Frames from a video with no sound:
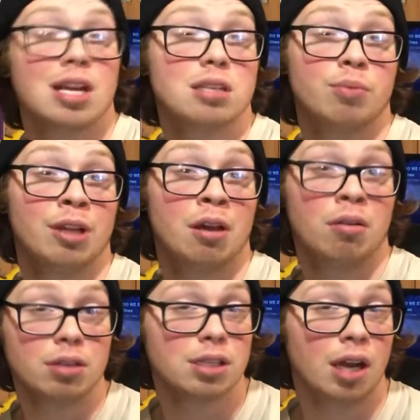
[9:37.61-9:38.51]
that's been
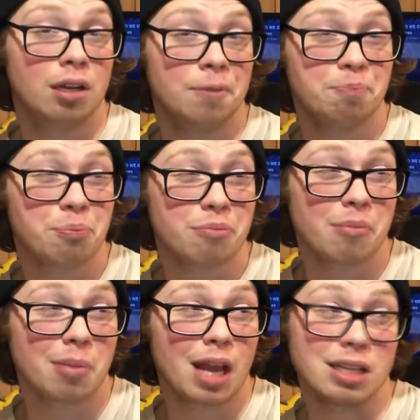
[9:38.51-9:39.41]
out, it's kind of
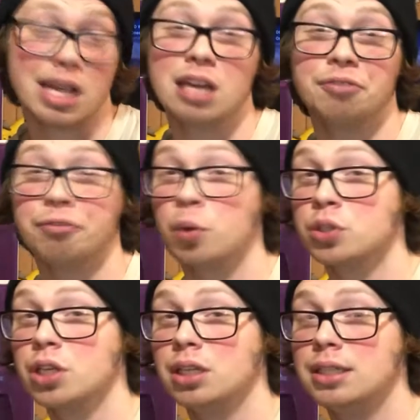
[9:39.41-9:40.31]
taken
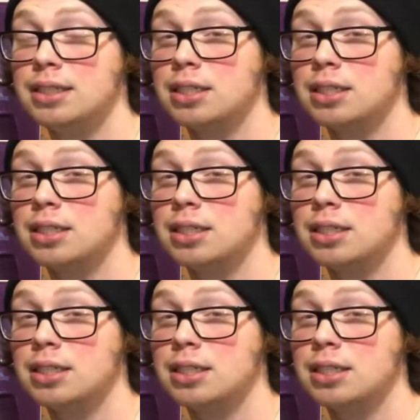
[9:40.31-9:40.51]
Force Unleashed